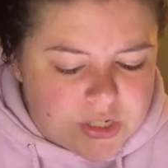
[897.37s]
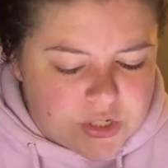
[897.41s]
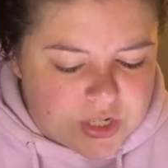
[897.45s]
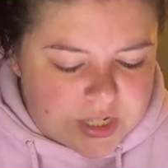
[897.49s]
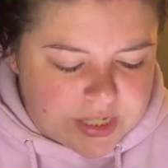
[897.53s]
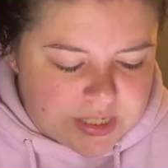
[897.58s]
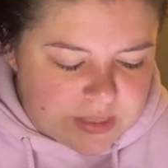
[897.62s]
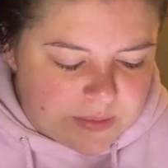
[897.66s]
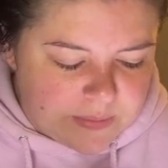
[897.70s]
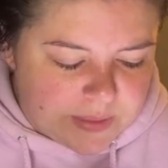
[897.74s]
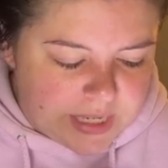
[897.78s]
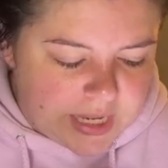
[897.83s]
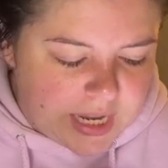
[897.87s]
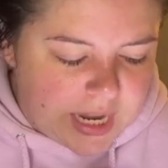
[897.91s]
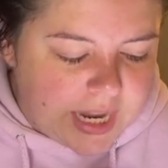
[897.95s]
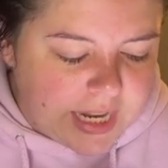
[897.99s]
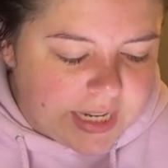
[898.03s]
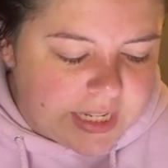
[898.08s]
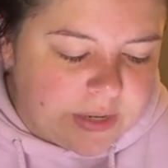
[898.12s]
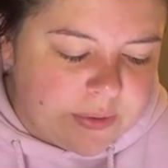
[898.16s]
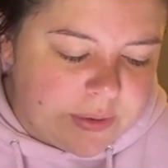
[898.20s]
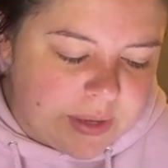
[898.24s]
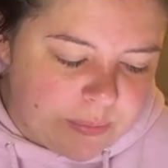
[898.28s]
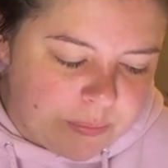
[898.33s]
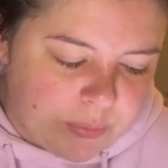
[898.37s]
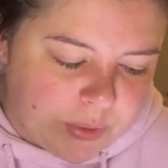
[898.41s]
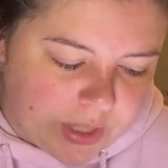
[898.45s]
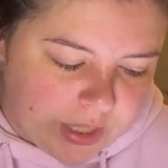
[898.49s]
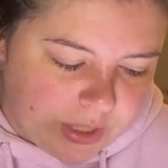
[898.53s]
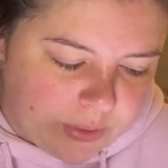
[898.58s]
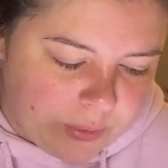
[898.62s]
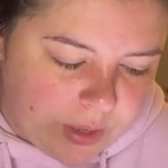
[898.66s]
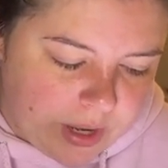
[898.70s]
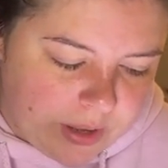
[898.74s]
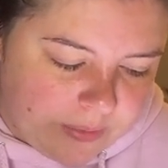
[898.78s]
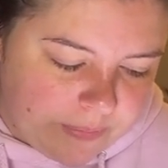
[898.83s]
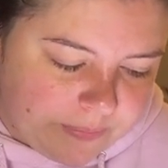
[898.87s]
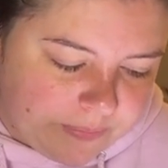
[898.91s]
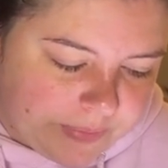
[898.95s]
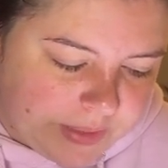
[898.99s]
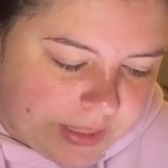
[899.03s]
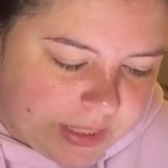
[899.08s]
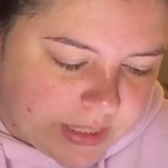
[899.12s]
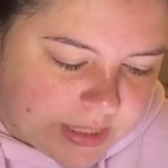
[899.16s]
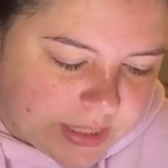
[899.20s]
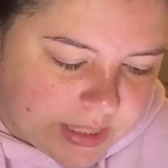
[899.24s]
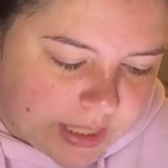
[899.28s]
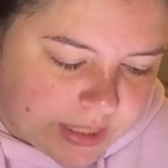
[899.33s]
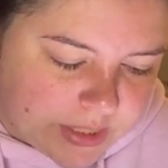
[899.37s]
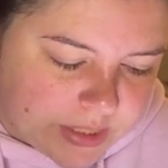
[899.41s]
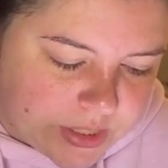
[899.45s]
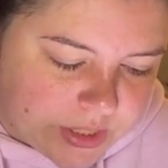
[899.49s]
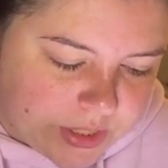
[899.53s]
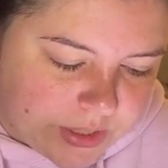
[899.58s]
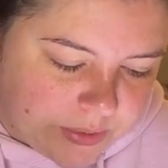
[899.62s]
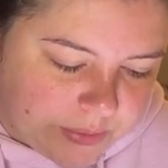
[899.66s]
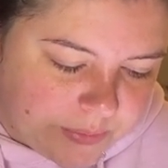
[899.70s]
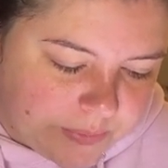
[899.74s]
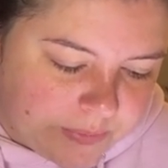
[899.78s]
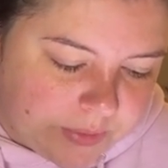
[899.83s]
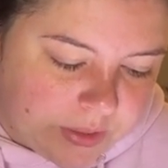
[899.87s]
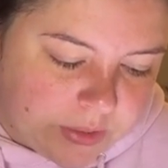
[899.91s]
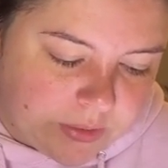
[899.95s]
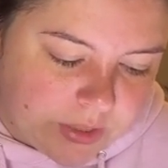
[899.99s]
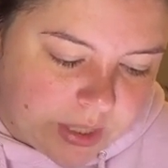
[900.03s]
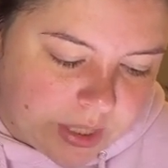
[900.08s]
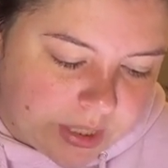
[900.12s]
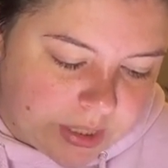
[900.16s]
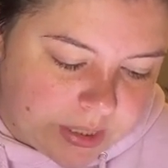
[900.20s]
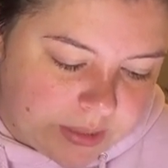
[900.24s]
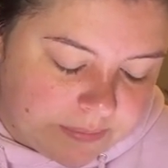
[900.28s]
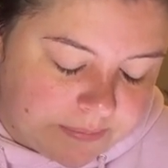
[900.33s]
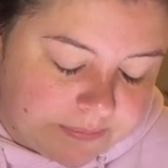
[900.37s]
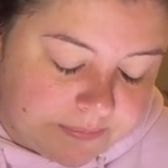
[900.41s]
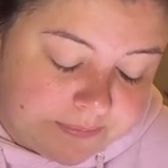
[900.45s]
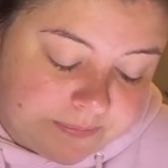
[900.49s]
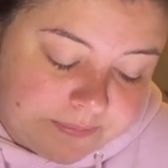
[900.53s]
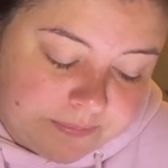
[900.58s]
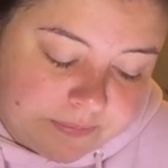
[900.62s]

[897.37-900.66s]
Trust me, I know him pretty well, he said to you. You nodded.